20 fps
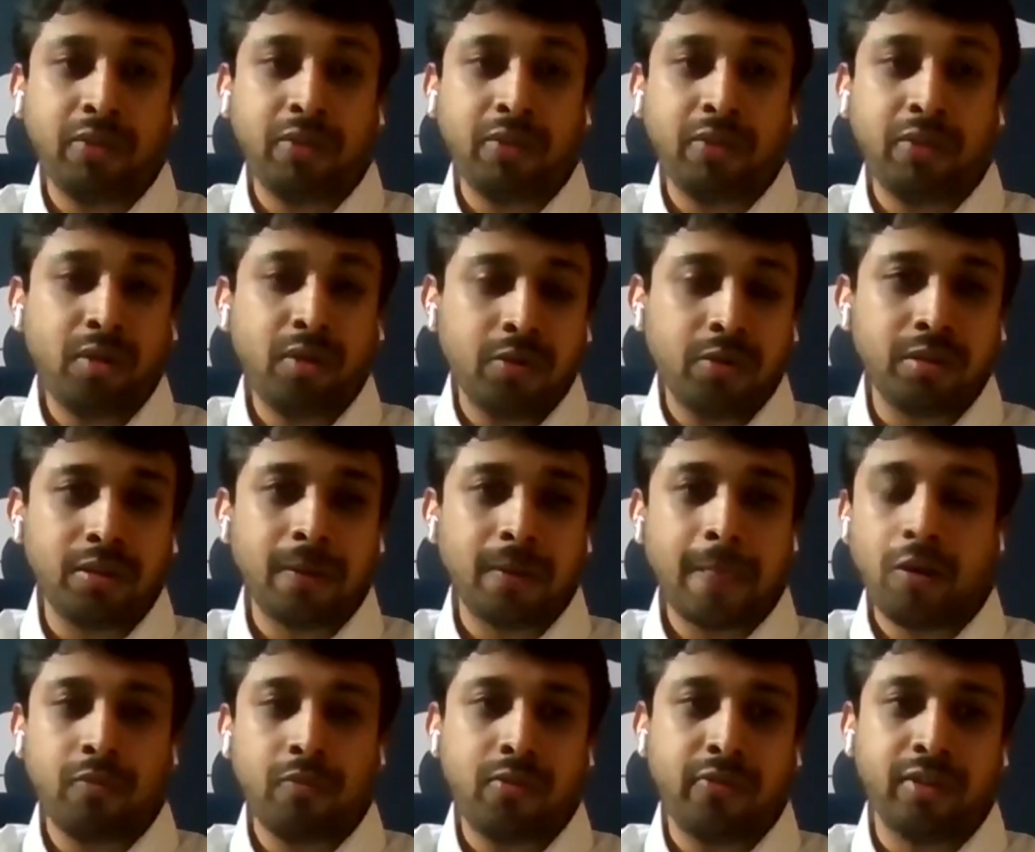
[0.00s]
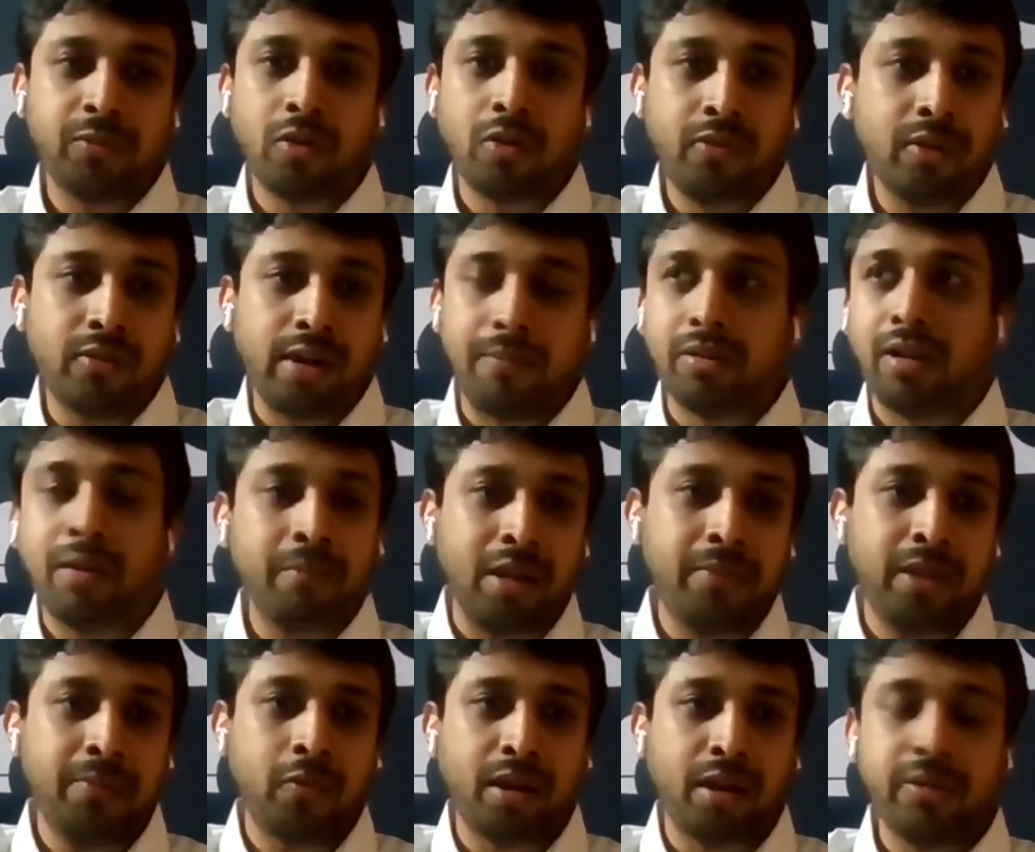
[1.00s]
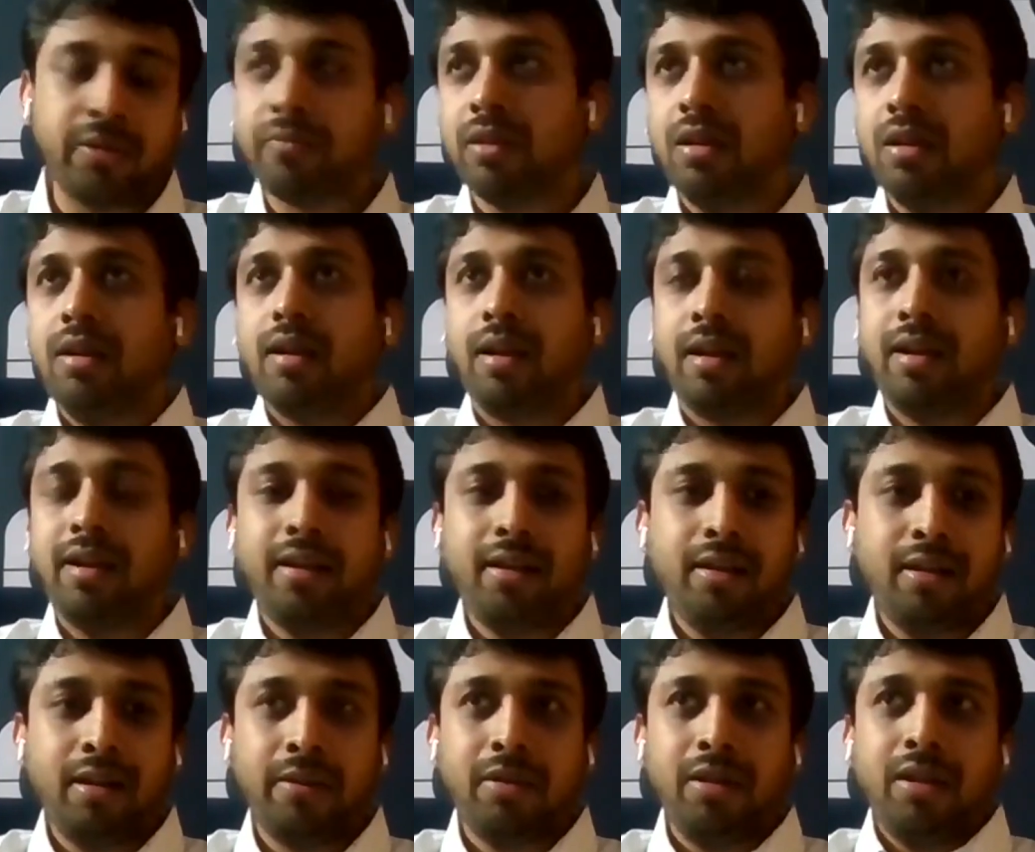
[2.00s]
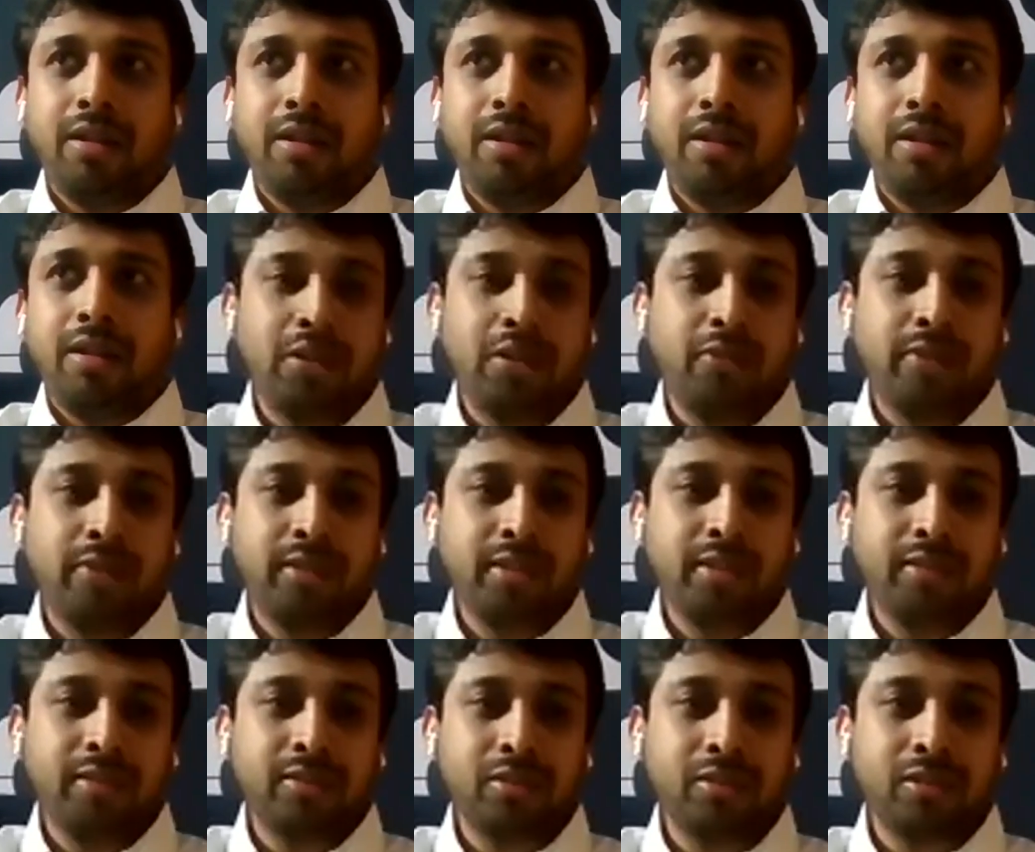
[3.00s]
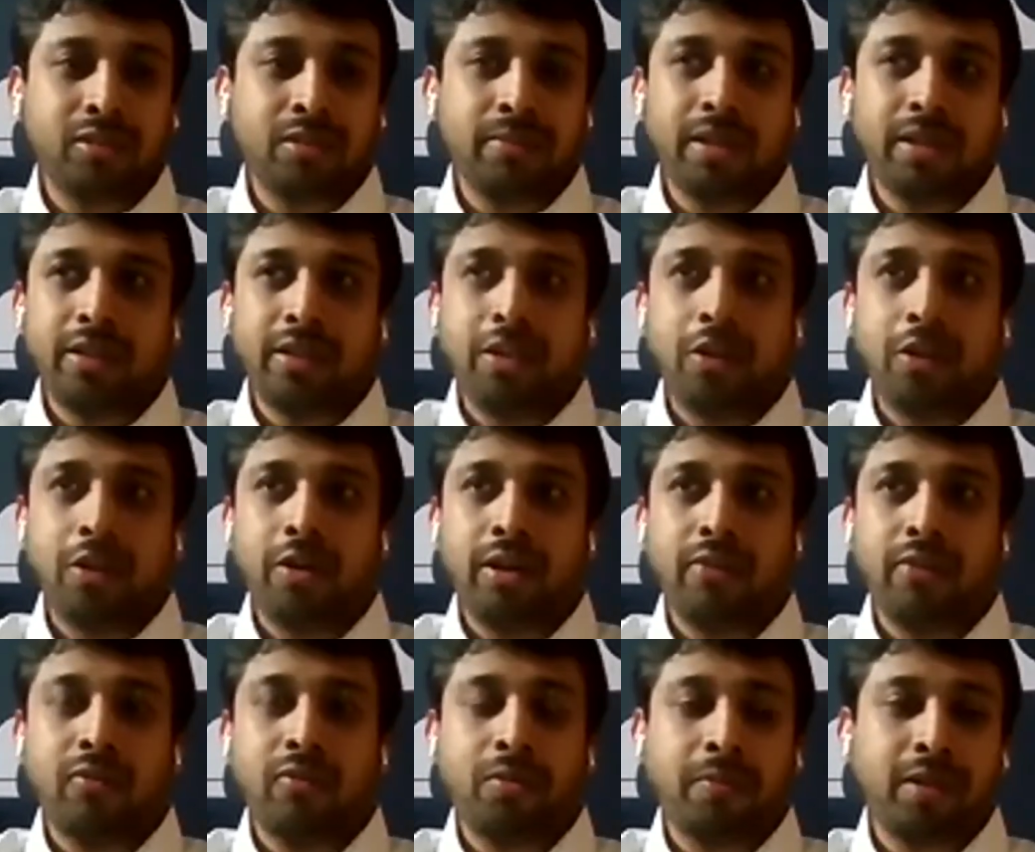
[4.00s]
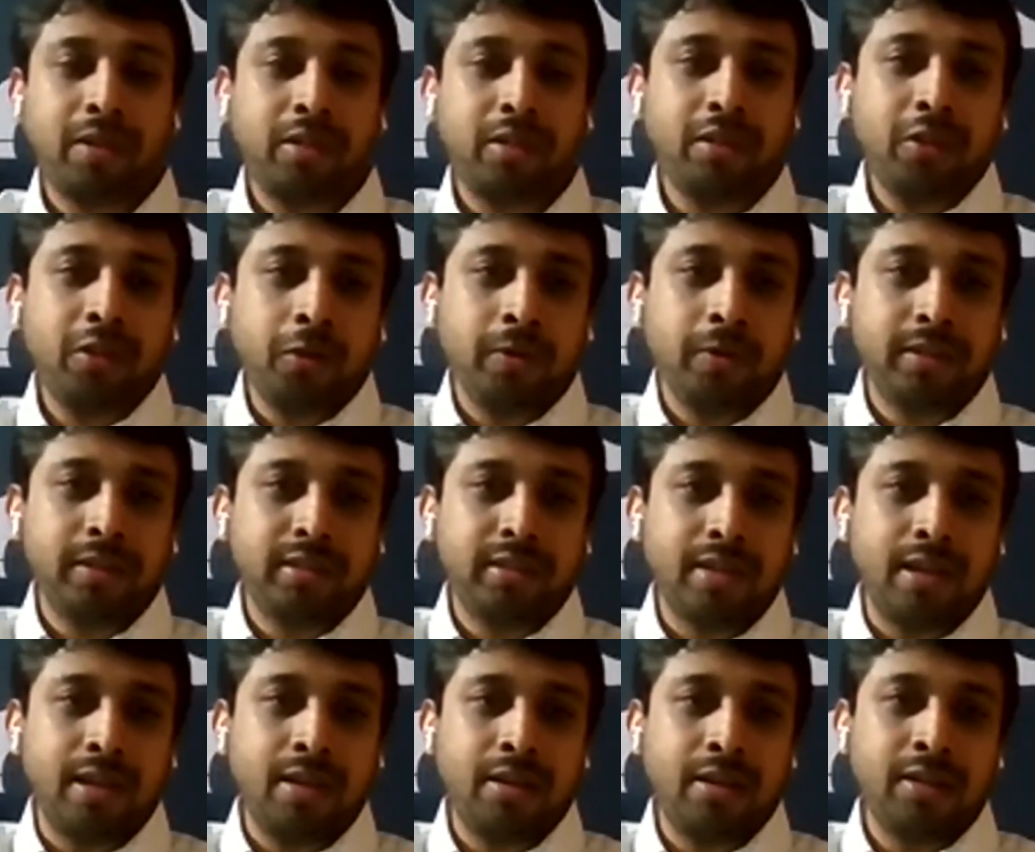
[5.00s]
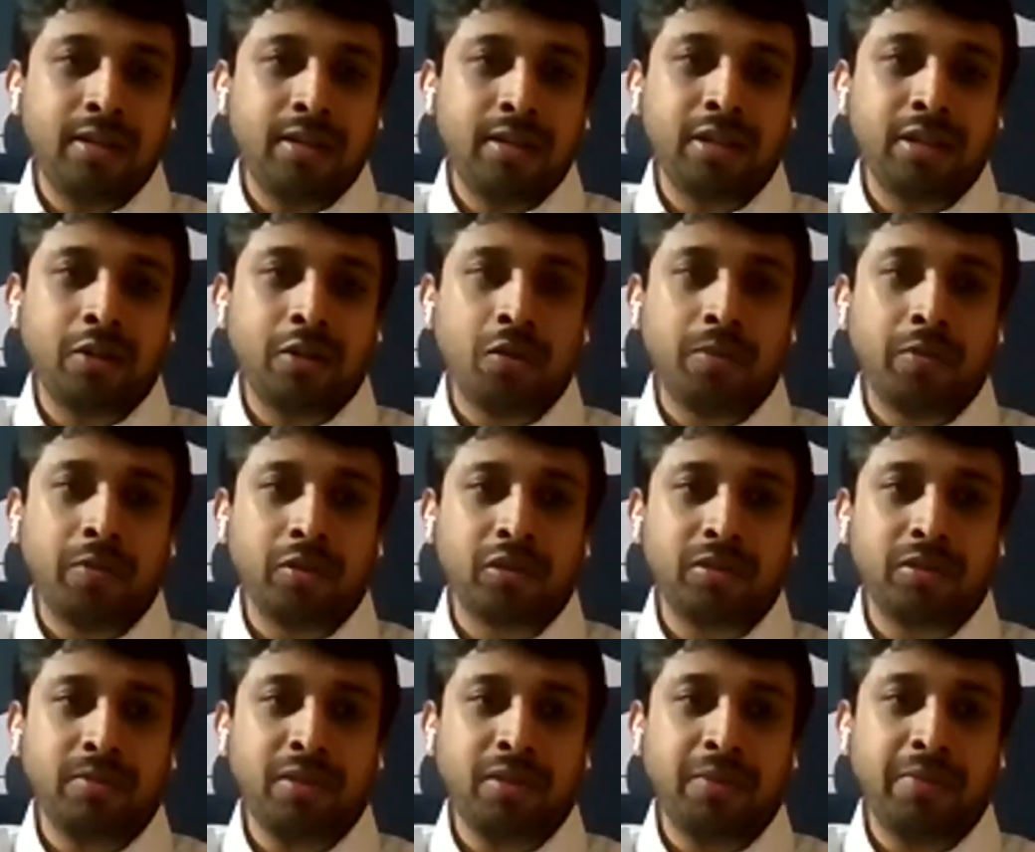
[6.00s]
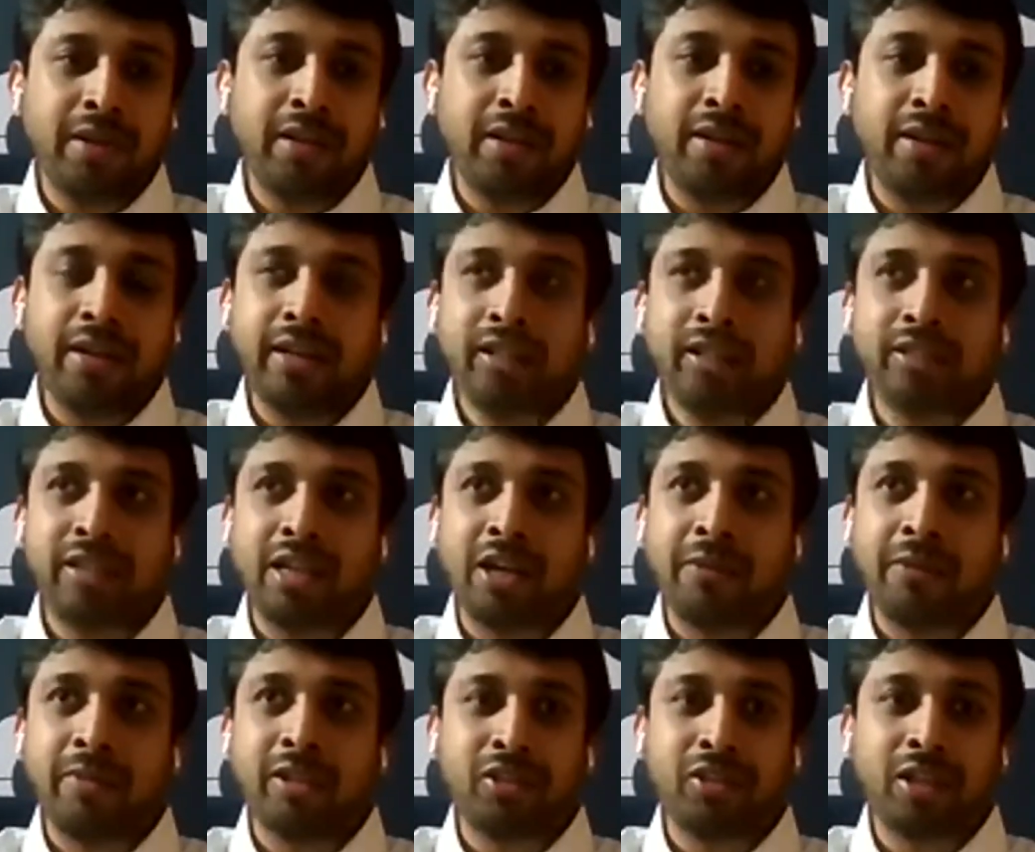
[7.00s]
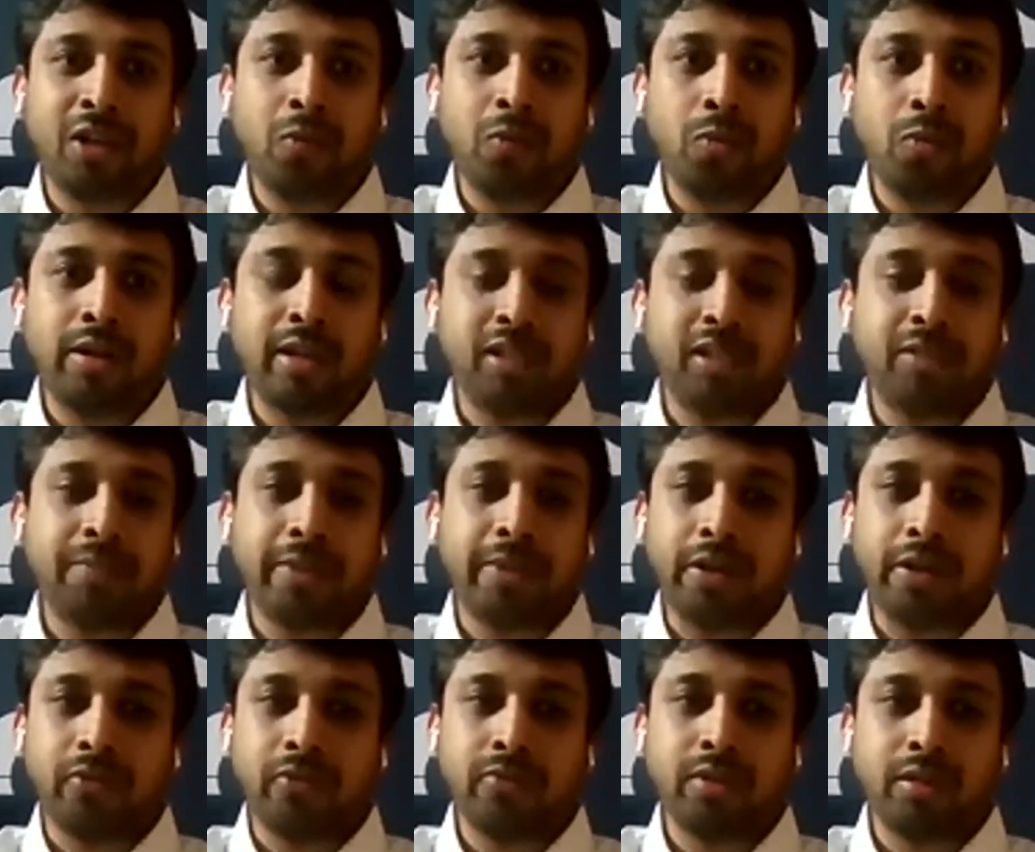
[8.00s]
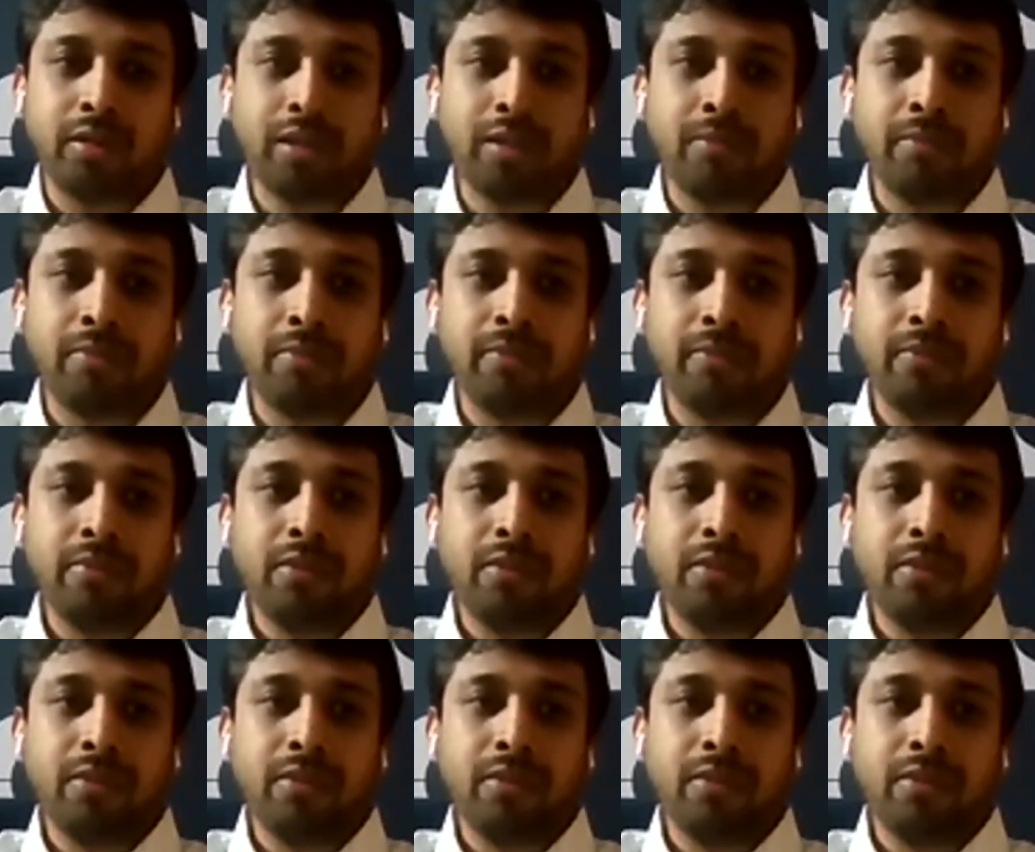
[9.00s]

And they don't have to pay. I mean, they are not in the visa system, and they don't have to pay the US salaries. They could possibly pay an Indian salary, but still work as a part of the team